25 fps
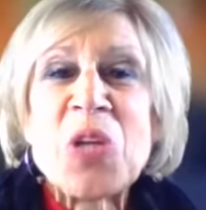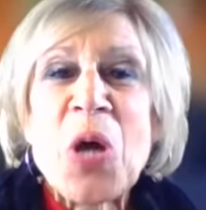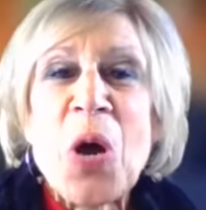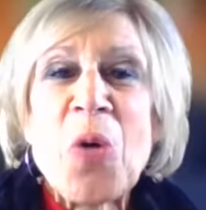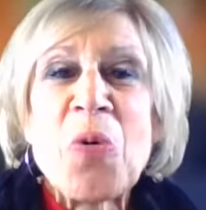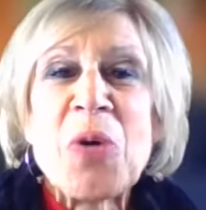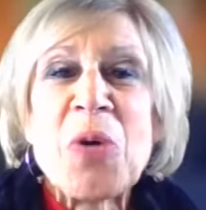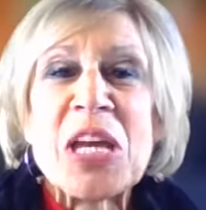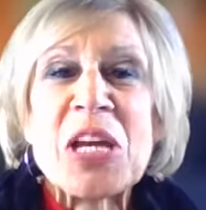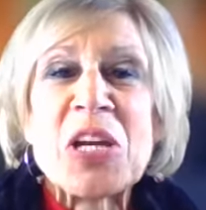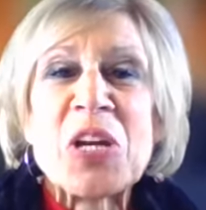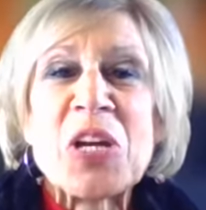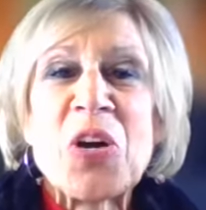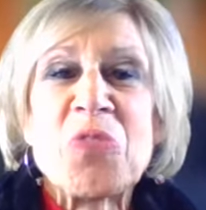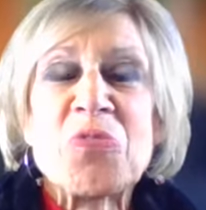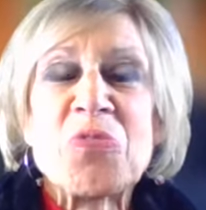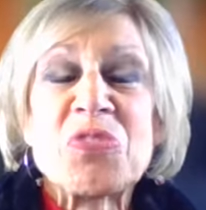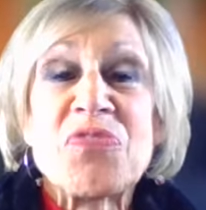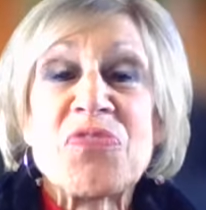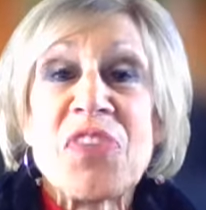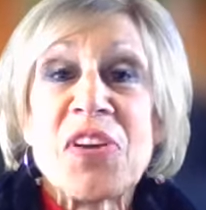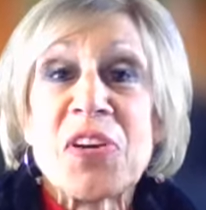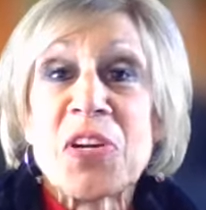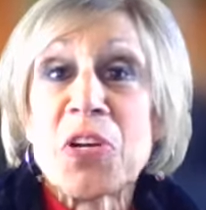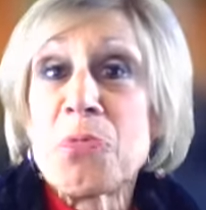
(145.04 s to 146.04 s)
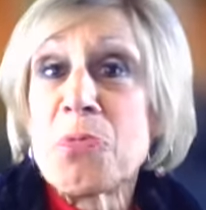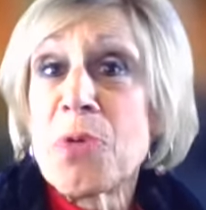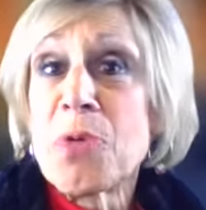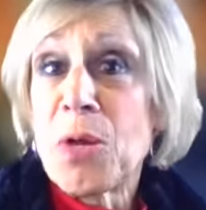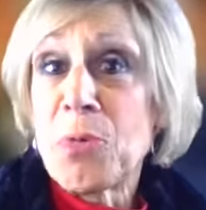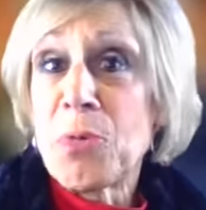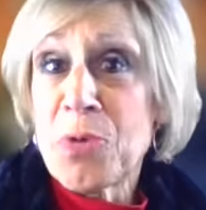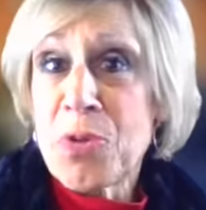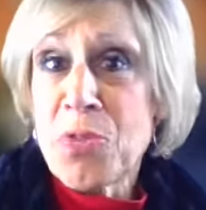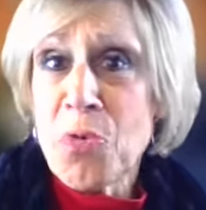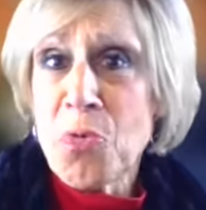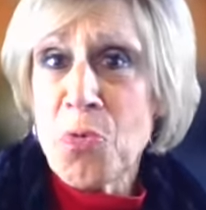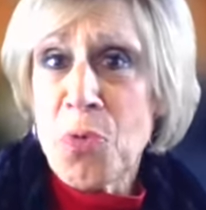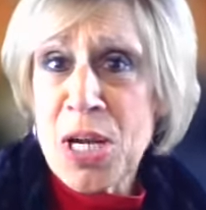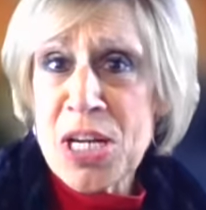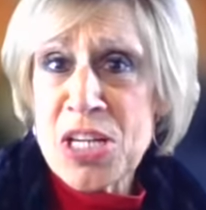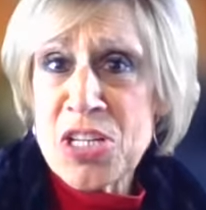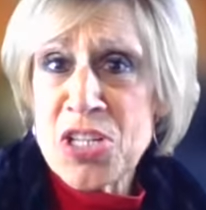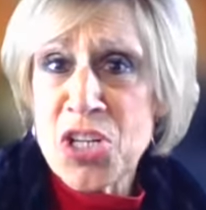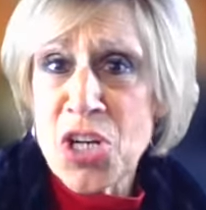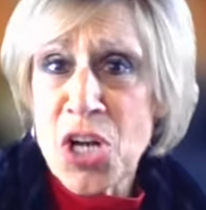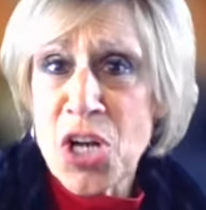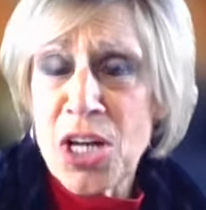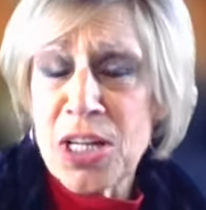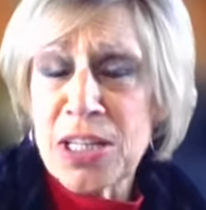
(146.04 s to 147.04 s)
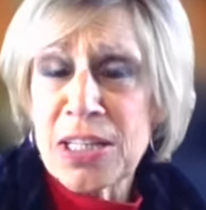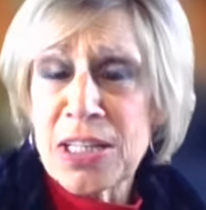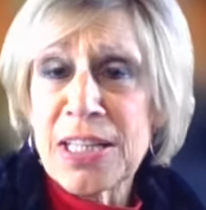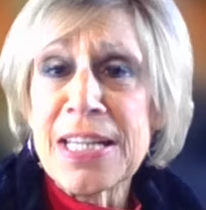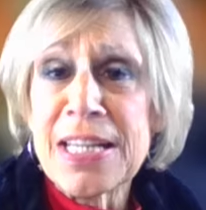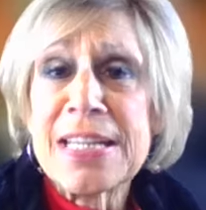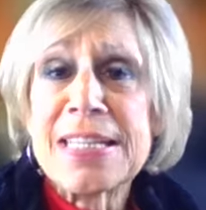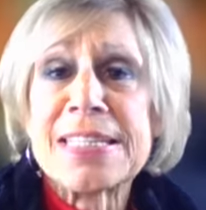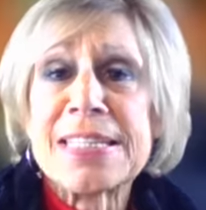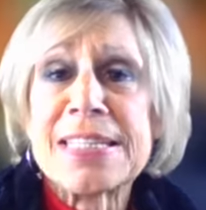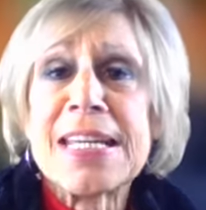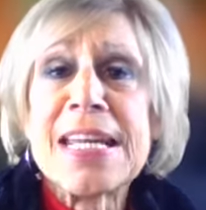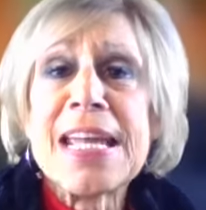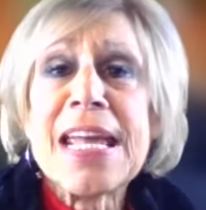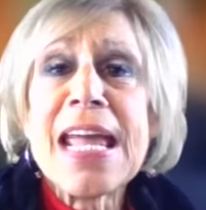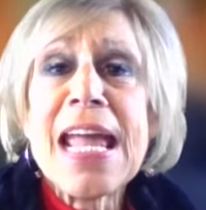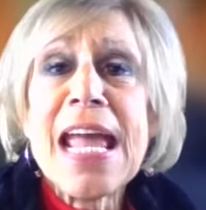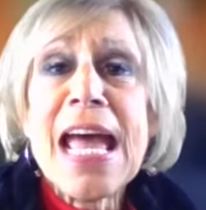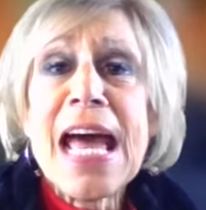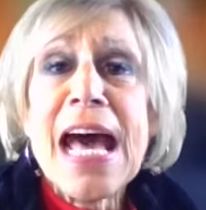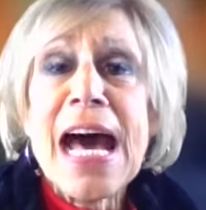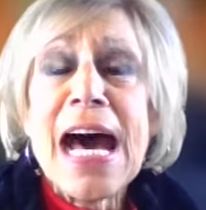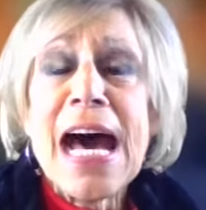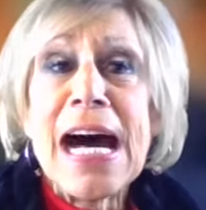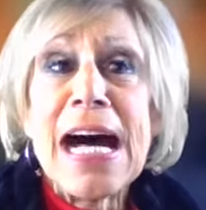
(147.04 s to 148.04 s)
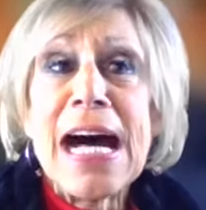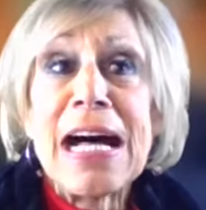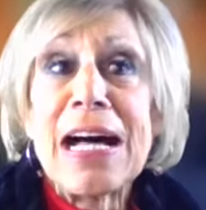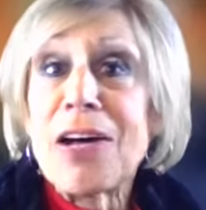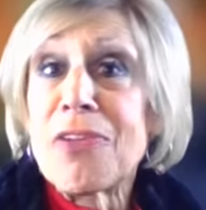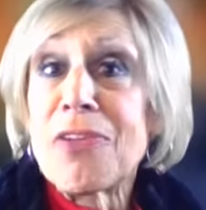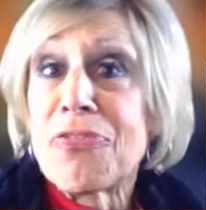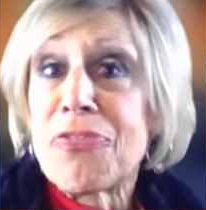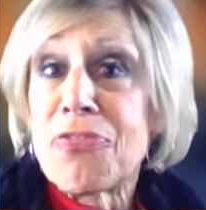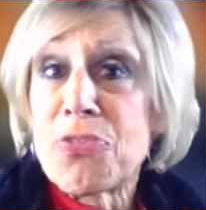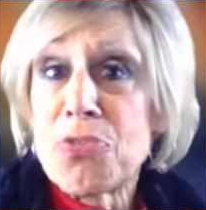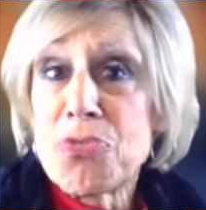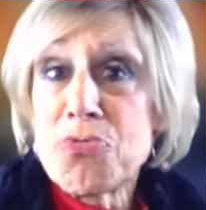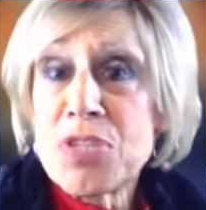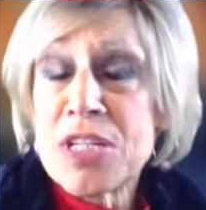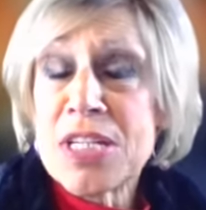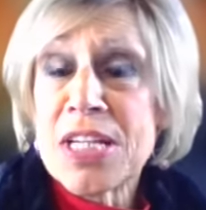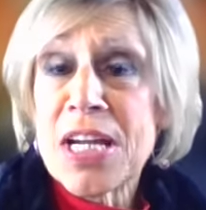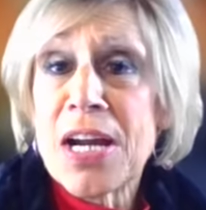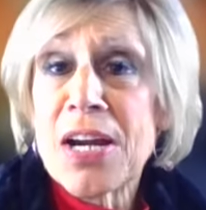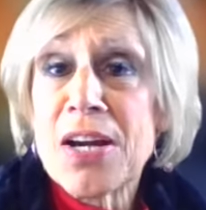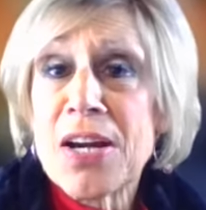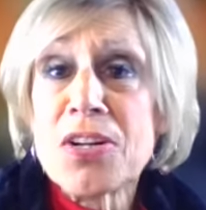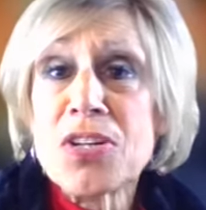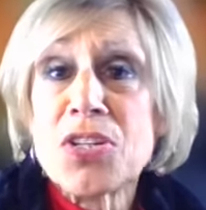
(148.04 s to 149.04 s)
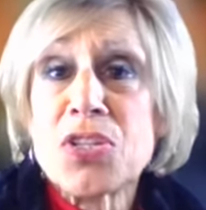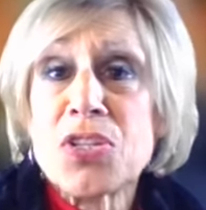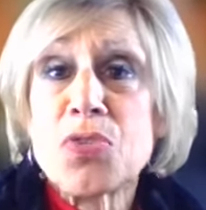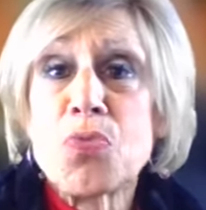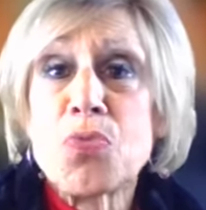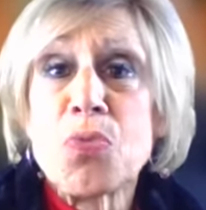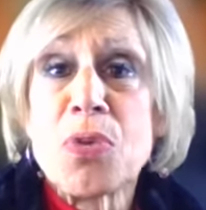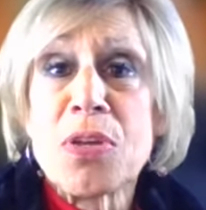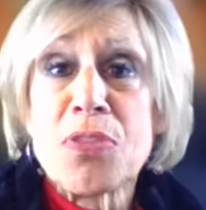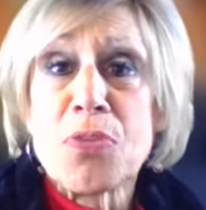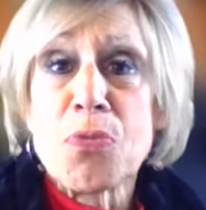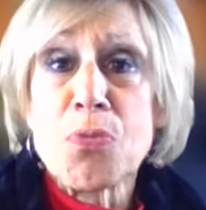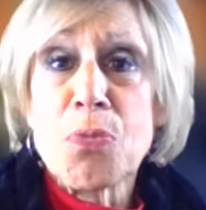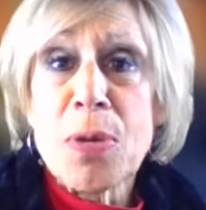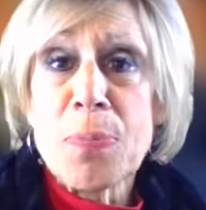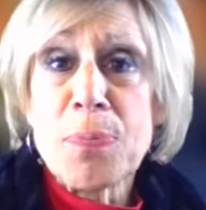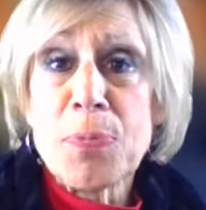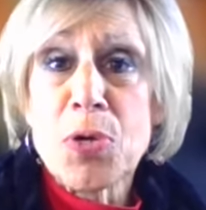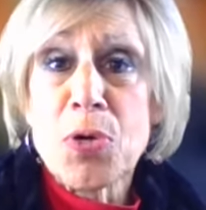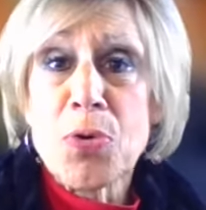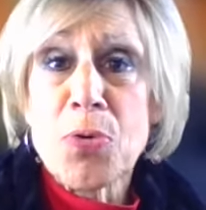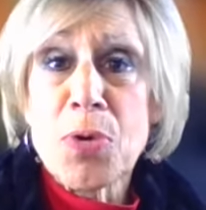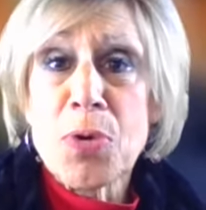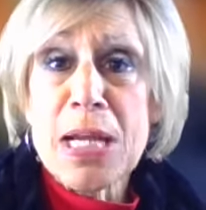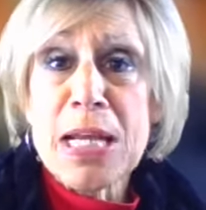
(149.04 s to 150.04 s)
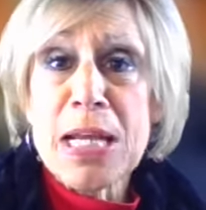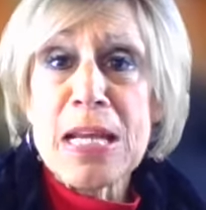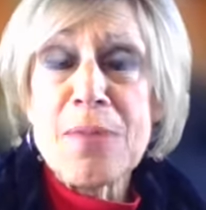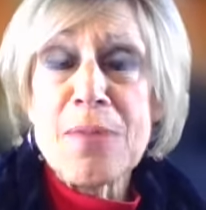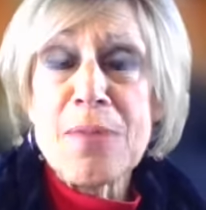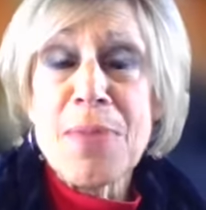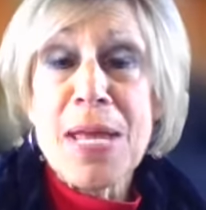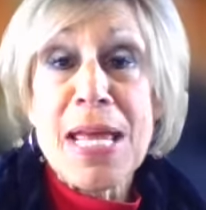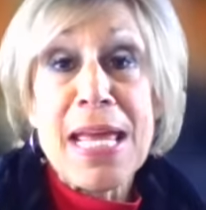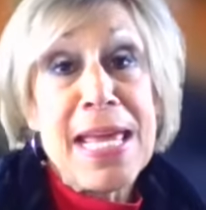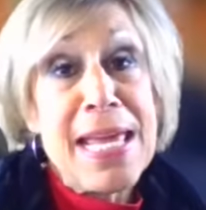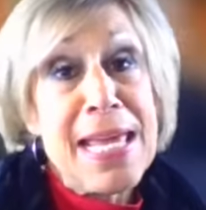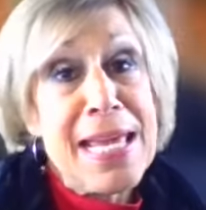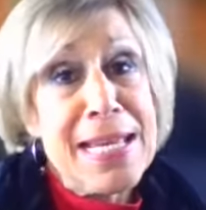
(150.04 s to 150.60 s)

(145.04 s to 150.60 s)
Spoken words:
So it goes very well with white chocolate, a fruit tart with whipped cream.